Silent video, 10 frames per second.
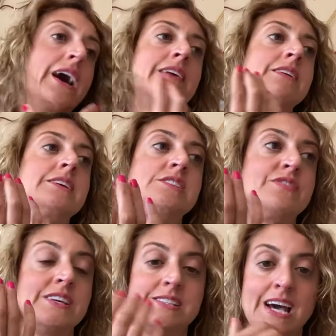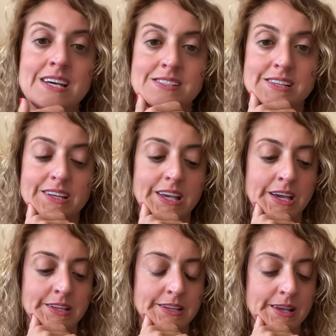I think it's fantastic.
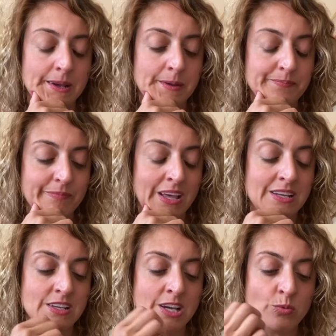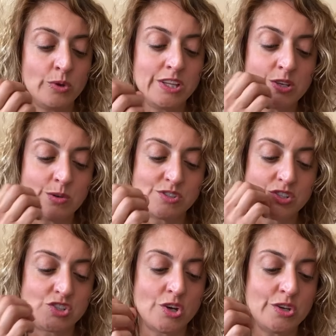And and it, it really goes to
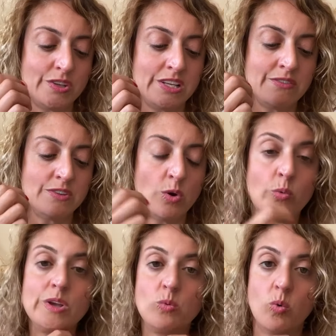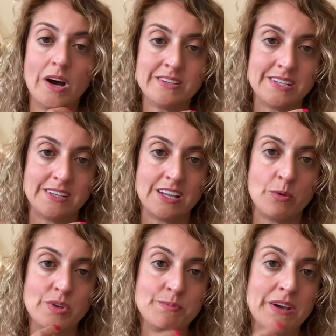show you that even though we want it and
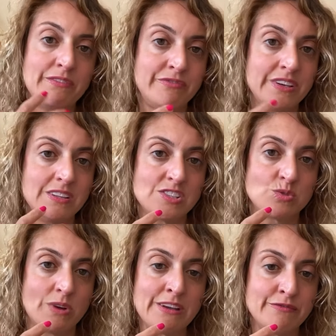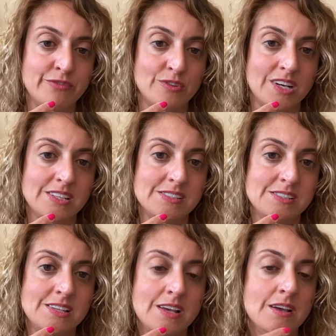we might feel it's right for us,